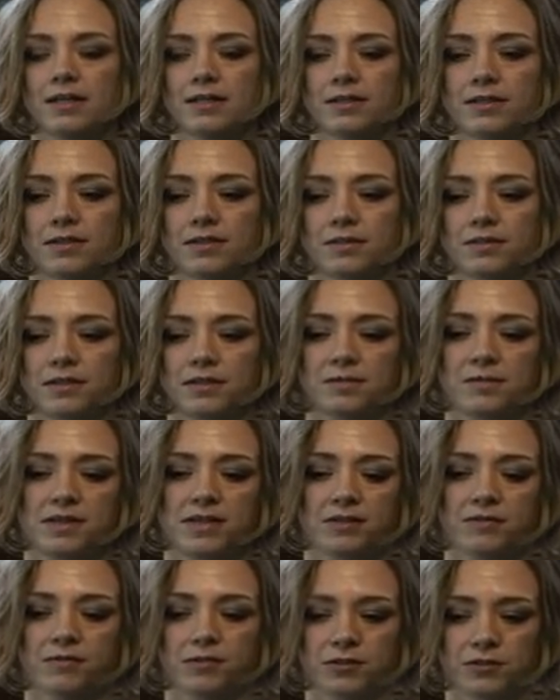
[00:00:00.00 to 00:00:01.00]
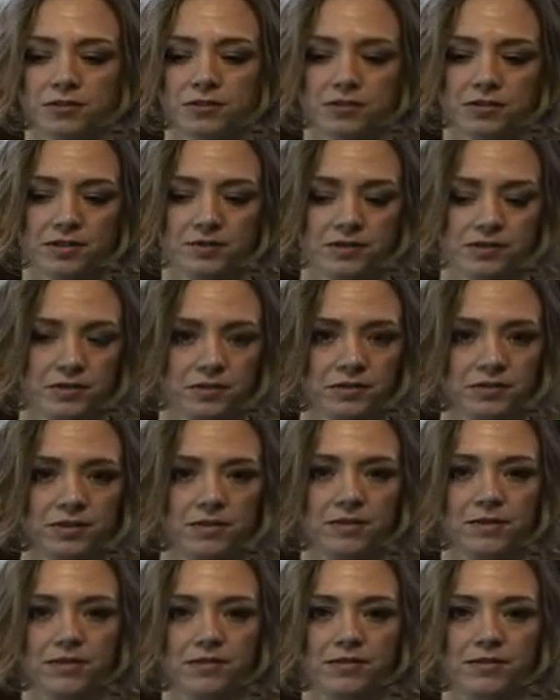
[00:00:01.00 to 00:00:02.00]
So to me, if you do
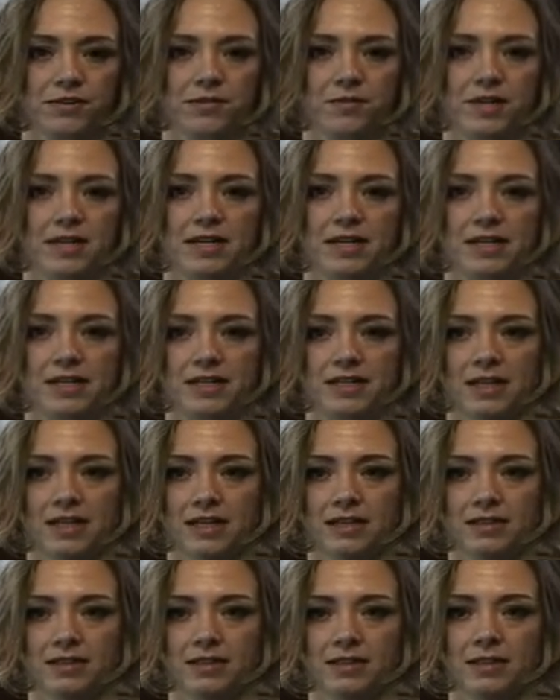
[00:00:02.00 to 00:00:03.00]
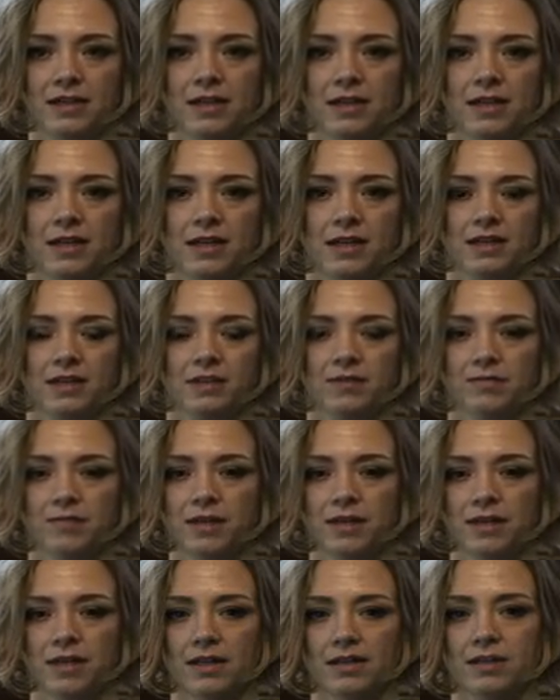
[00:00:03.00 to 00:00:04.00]
something for 29 days, you've
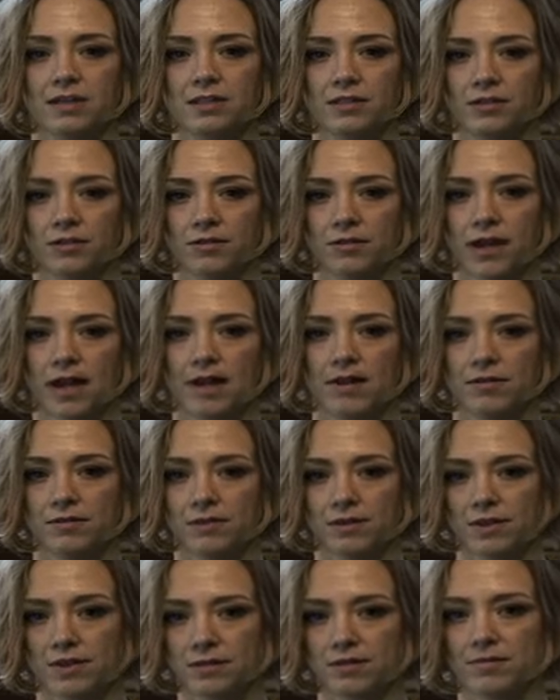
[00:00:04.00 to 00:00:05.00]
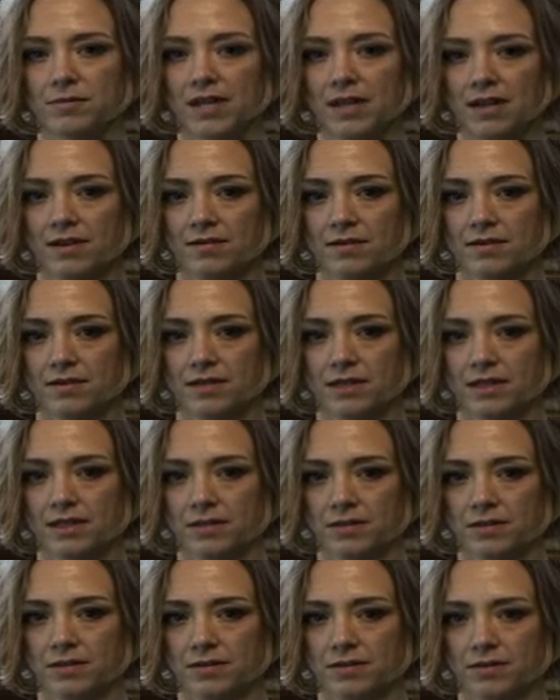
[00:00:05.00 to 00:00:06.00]
begun to ground a new behavior
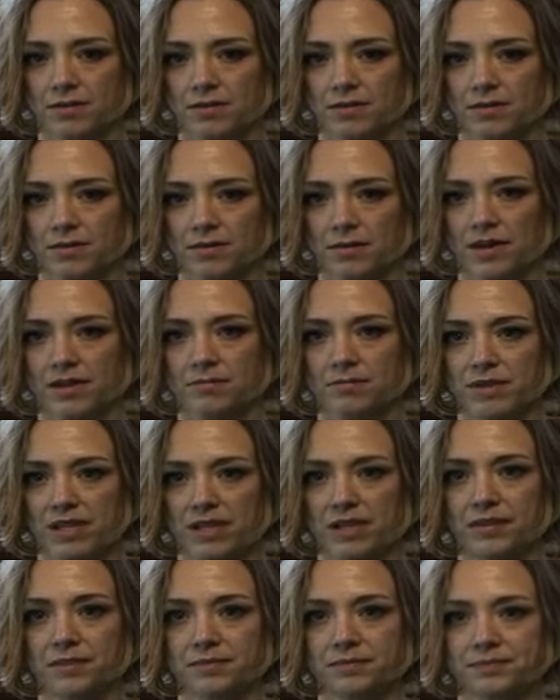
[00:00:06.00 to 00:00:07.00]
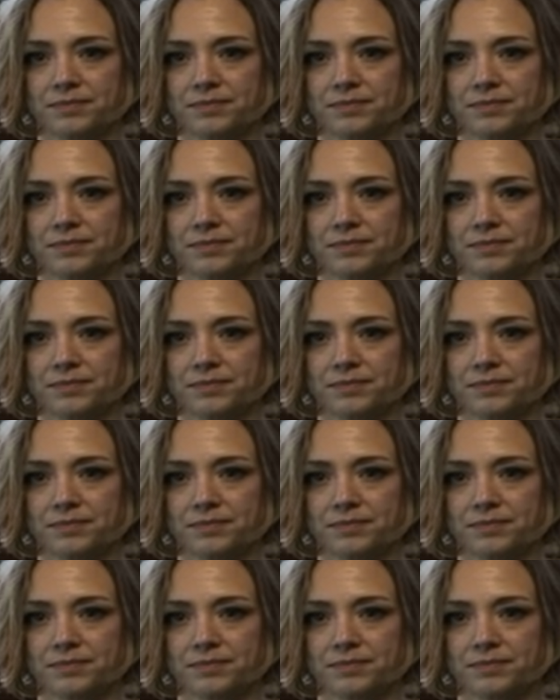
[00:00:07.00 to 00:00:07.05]
into your way of being.